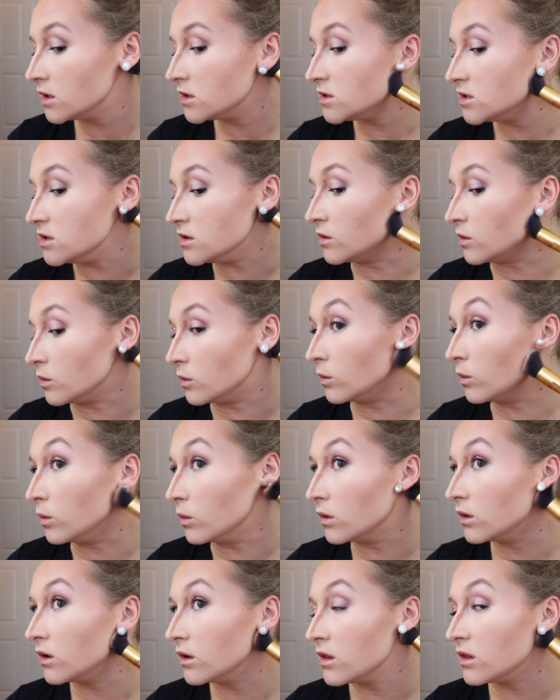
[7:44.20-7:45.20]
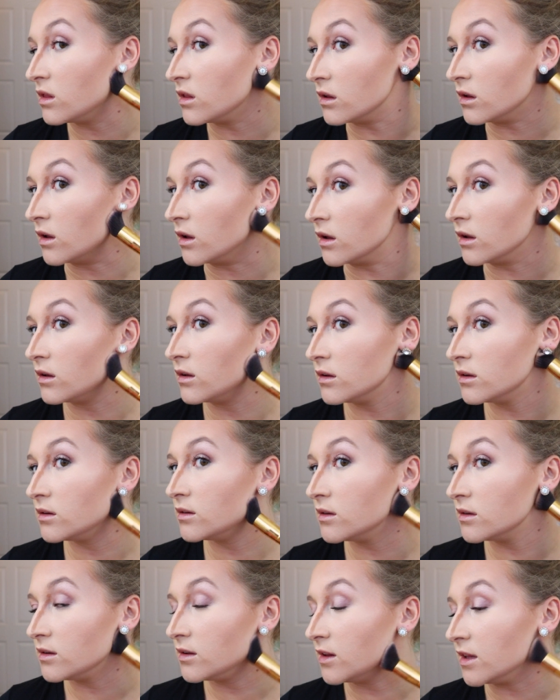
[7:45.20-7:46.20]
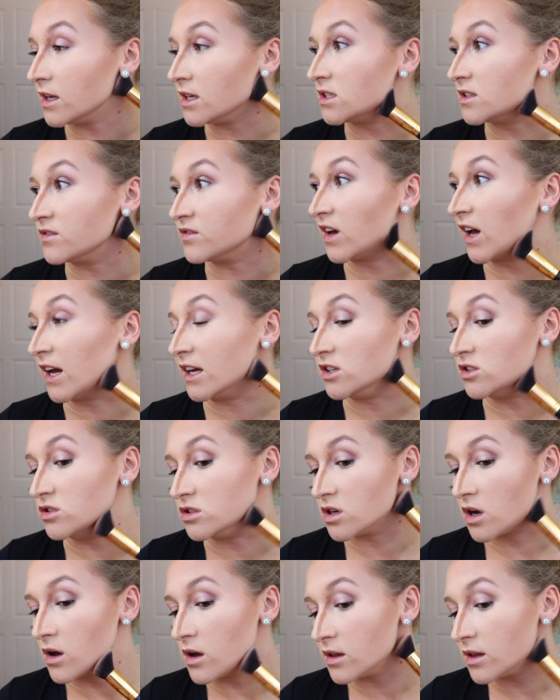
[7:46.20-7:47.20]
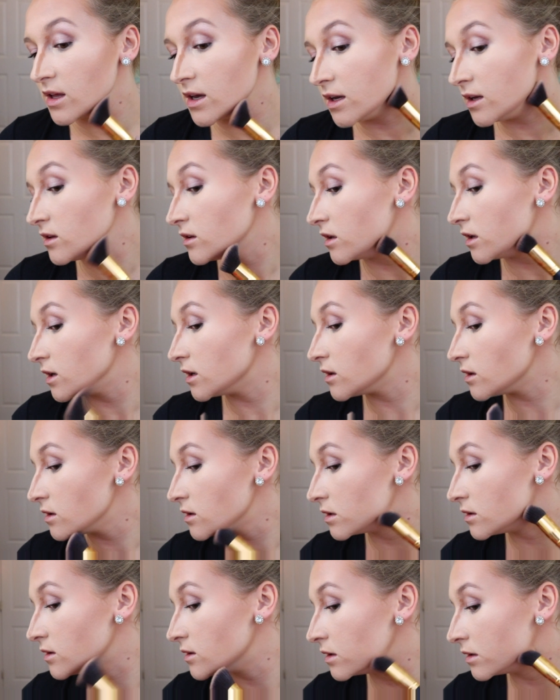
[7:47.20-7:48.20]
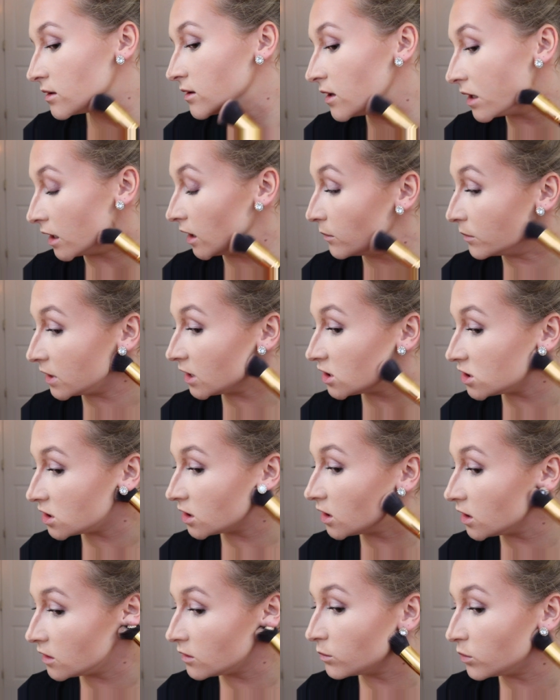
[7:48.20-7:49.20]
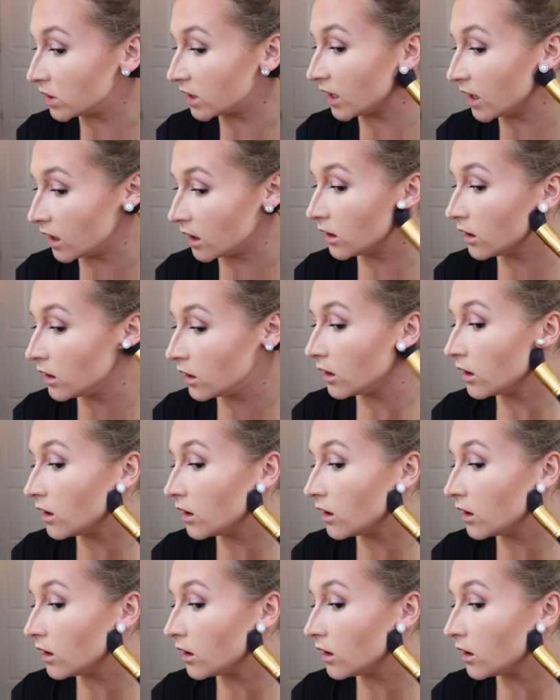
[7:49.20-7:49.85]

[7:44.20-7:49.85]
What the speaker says: to the like defined jawline look. And make sure you bring it